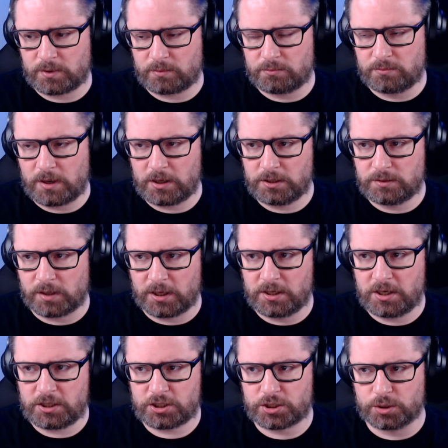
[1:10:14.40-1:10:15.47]
my
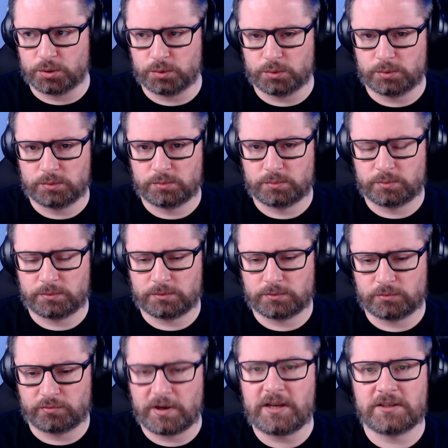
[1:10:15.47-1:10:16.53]
initial
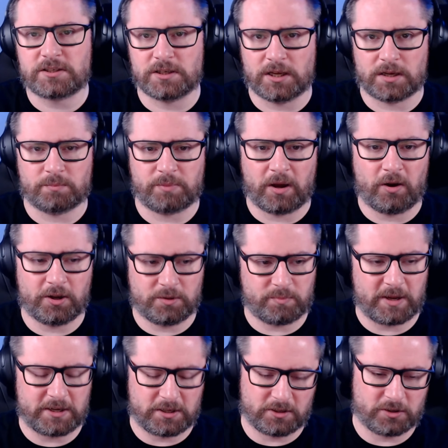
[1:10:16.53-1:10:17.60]
reasoning behind
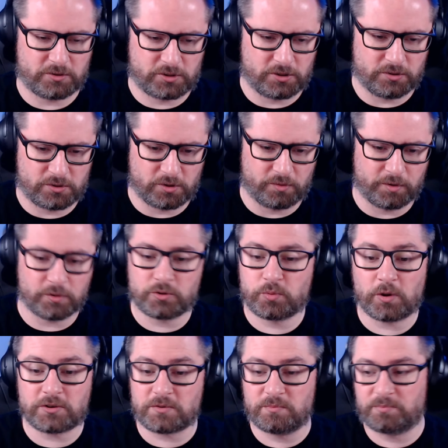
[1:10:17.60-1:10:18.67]
making those tutorials
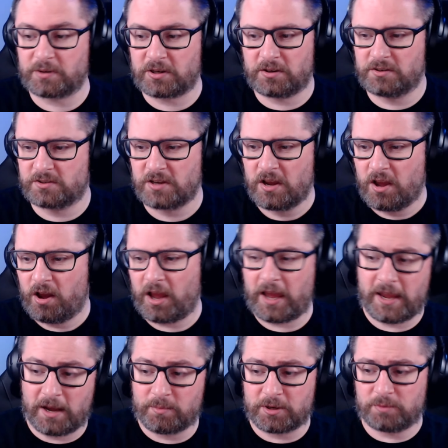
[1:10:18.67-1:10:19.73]
wasn't because,
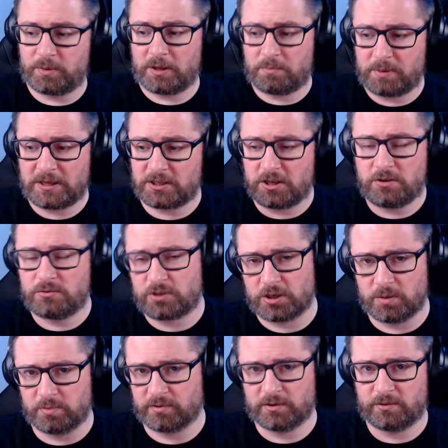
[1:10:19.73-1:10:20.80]
hey, I'm going to be a big
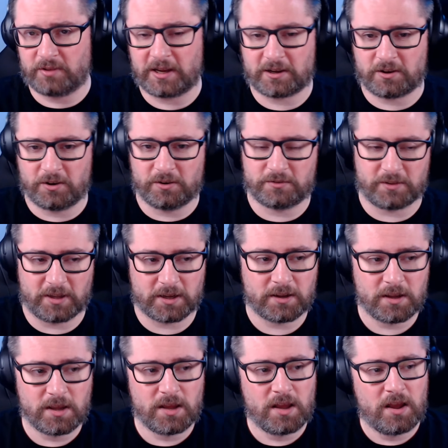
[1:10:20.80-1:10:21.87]
YouTuber and all that kind of thing.
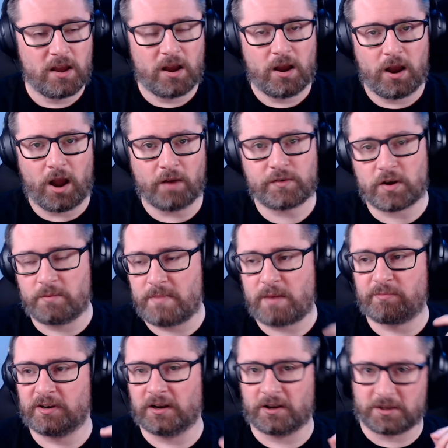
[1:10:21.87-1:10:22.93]
I've got a
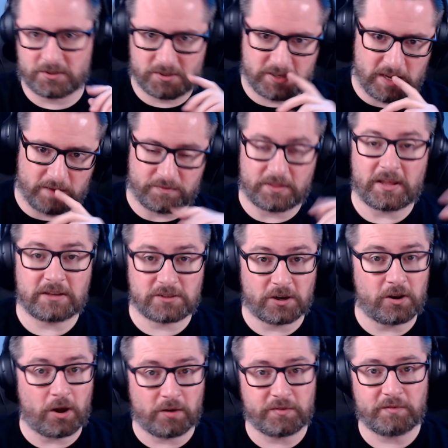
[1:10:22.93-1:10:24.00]
memory like a sieve, and there's a
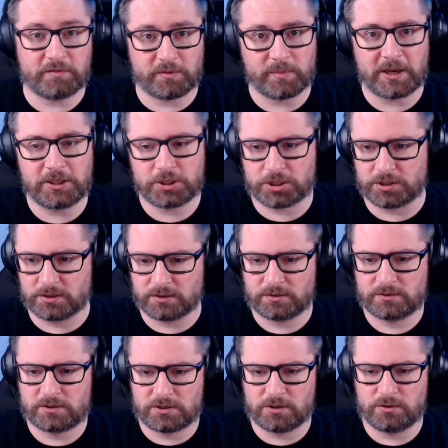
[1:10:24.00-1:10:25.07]
lot of information
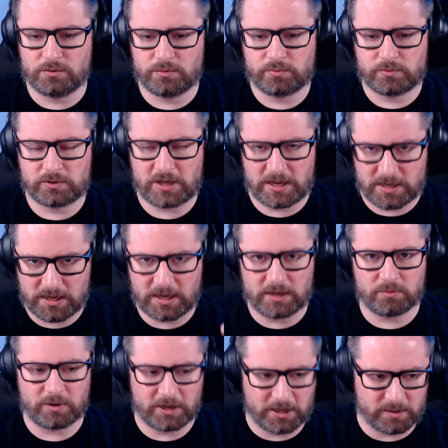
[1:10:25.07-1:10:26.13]
to take
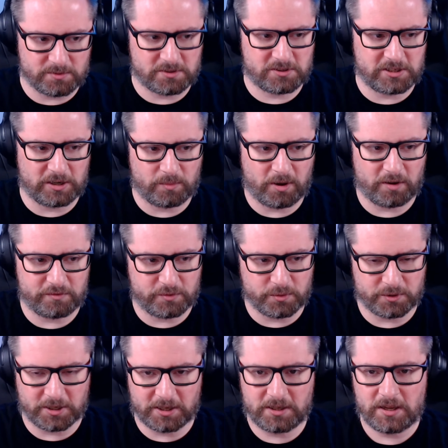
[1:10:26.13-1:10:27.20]
in when it comes to Cinema
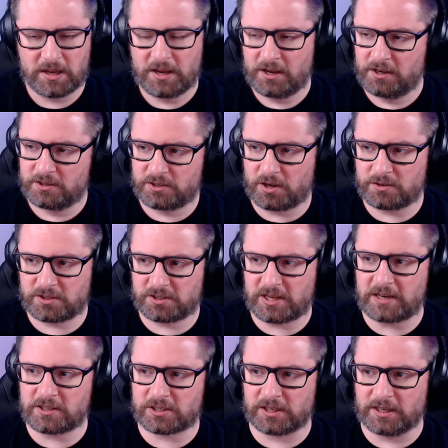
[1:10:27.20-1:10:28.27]
4D. So I was
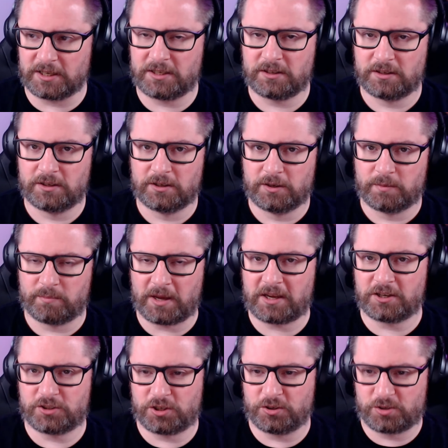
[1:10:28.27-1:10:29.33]
essentially
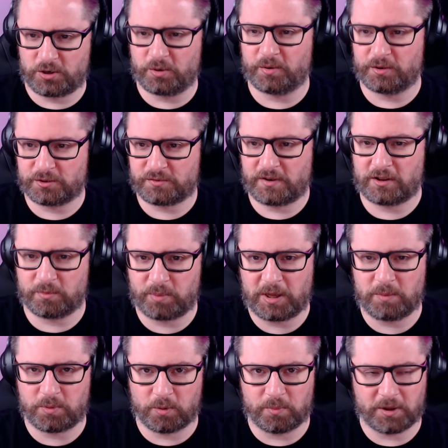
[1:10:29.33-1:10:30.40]
making tutorials for other
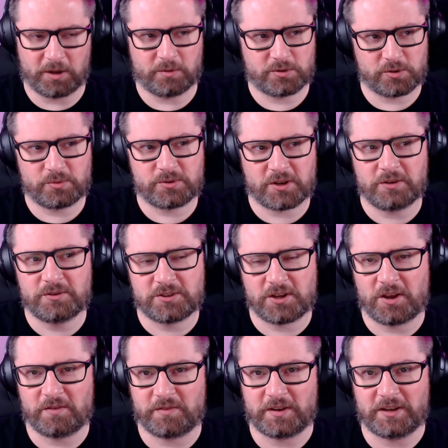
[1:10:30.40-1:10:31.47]
people, but it was also
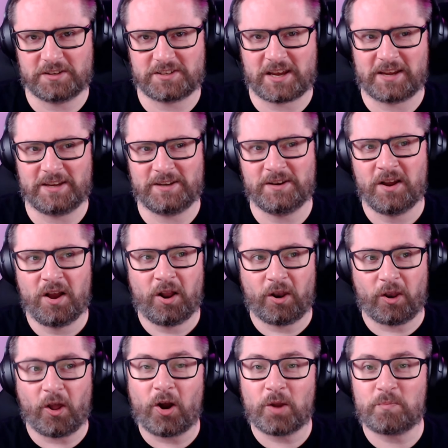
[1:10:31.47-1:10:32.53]
serving as a
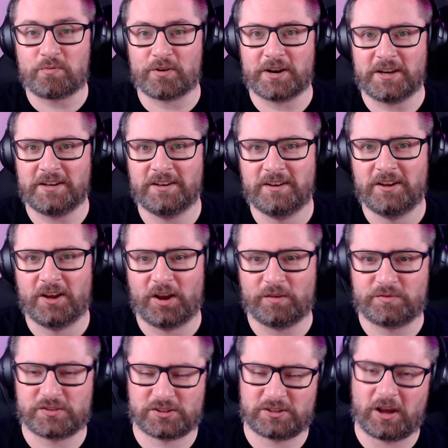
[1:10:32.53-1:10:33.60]
library
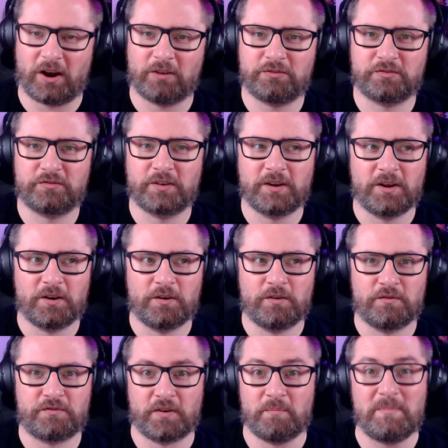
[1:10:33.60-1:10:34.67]
of stuff
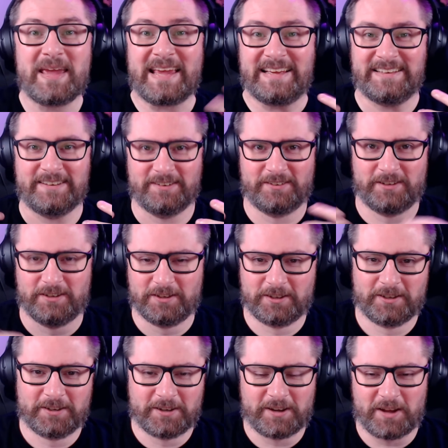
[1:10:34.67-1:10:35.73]
for me.
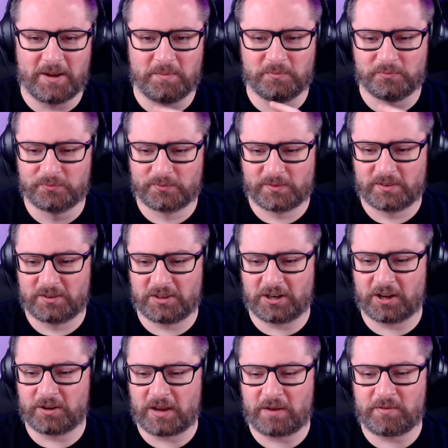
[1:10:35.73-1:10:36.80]

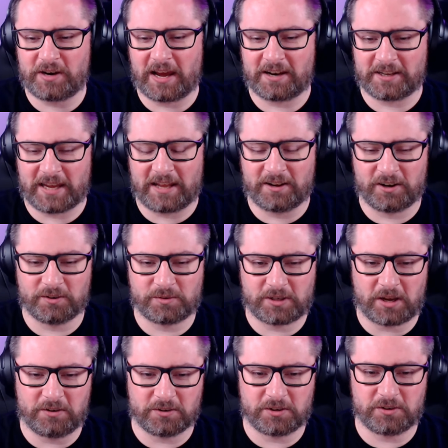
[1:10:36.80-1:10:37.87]
Every now and again I'll
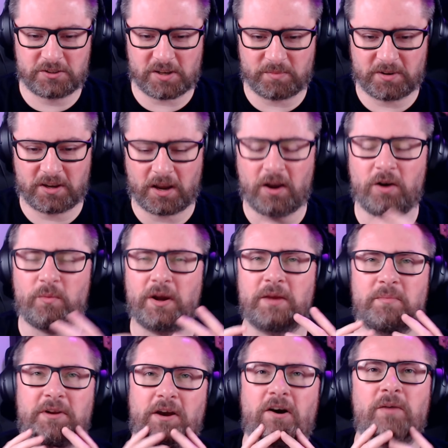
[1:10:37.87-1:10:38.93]
go to do something and go, oh, wait a
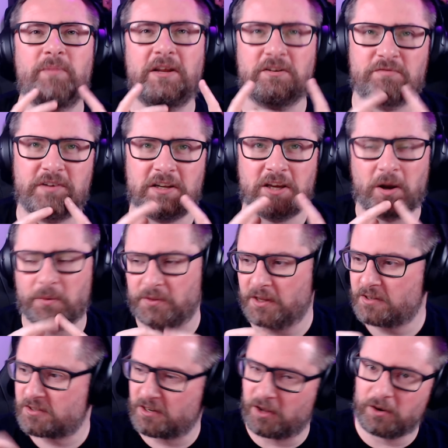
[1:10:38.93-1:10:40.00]
minute, I made a video on
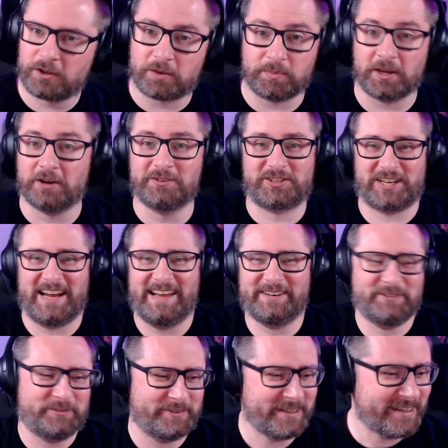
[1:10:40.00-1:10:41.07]
this, and I'll look at my own
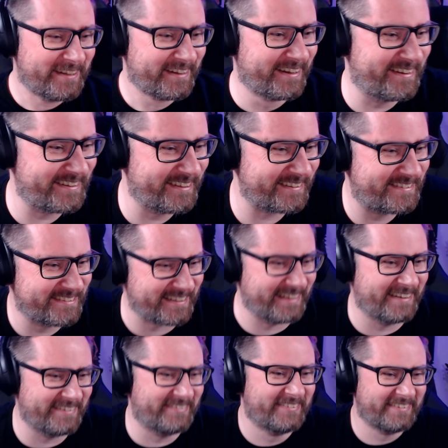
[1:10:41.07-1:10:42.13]
channel. So,
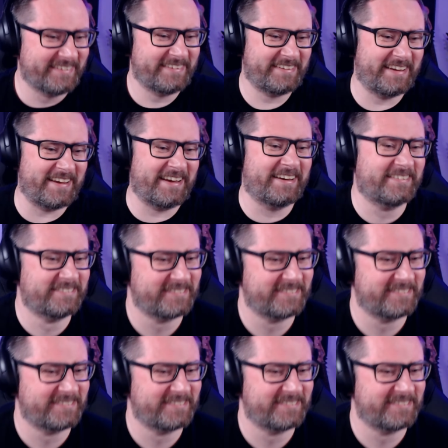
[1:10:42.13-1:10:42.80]
yeah.